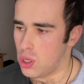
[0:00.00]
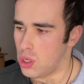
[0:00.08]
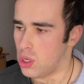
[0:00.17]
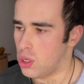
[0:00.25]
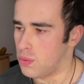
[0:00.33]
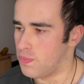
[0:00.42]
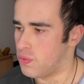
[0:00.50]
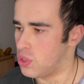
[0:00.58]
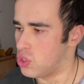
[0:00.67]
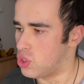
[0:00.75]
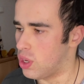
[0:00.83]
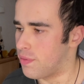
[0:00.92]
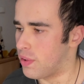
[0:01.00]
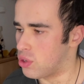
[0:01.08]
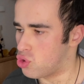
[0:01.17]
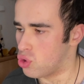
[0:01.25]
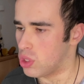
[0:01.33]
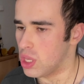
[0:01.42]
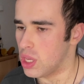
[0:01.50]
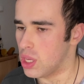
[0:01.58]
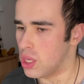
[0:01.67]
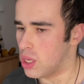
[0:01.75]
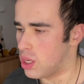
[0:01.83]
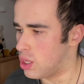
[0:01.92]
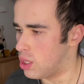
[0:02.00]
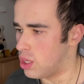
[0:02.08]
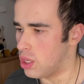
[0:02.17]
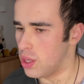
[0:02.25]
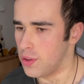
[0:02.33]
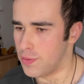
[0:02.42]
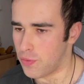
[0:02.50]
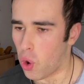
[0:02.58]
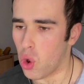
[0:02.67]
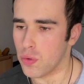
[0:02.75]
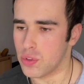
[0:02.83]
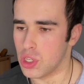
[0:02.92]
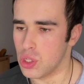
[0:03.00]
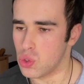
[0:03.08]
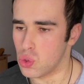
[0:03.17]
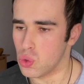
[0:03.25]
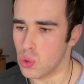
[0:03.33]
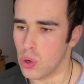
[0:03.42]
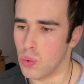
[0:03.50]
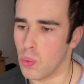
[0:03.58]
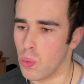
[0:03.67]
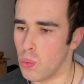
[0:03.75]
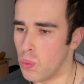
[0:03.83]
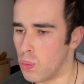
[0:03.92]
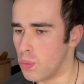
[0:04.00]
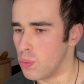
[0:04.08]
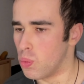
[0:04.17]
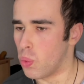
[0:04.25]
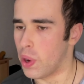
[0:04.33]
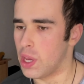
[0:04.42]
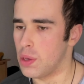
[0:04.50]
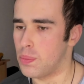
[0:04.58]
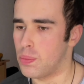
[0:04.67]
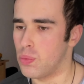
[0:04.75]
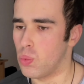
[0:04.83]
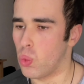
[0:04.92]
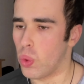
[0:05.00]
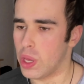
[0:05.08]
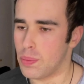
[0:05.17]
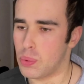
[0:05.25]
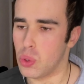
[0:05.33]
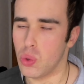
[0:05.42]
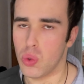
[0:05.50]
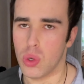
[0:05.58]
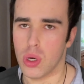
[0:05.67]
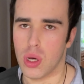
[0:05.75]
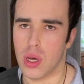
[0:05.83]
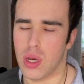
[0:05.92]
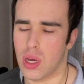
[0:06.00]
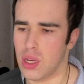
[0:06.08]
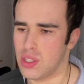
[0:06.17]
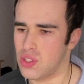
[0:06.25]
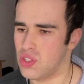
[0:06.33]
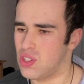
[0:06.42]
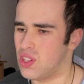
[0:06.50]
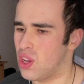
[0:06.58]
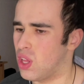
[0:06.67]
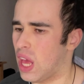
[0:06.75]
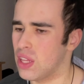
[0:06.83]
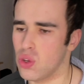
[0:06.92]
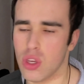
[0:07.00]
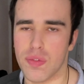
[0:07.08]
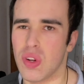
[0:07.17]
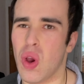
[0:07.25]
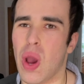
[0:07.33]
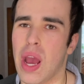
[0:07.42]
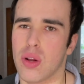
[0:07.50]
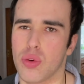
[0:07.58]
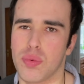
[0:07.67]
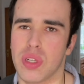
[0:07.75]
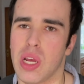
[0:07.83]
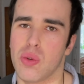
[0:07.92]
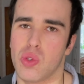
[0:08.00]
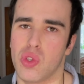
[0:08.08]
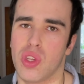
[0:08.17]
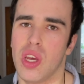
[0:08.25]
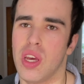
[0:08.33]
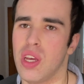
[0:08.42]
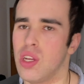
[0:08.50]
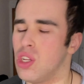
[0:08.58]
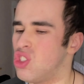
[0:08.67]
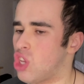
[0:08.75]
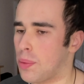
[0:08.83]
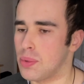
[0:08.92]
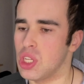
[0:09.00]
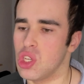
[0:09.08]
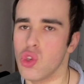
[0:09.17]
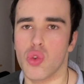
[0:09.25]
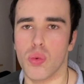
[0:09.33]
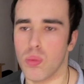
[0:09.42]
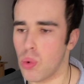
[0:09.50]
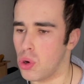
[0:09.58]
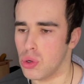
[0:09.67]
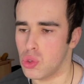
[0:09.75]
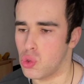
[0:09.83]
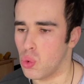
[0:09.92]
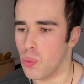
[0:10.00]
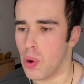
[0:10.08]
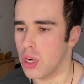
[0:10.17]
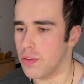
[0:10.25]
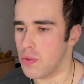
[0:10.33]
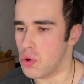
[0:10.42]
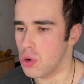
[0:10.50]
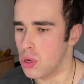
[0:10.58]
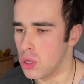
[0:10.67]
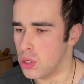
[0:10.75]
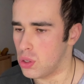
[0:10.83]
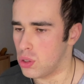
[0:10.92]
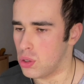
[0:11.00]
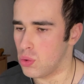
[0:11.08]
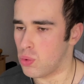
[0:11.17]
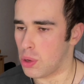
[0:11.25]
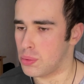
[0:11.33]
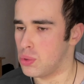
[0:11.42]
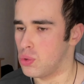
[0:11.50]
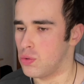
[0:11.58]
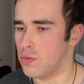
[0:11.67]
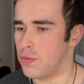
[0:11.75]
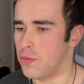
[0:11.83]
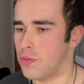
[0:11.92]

Um, this eventually evolved into a waipu. Uh, still, I don't even know how to pronounce Japanese words or whatever. Uh, waipu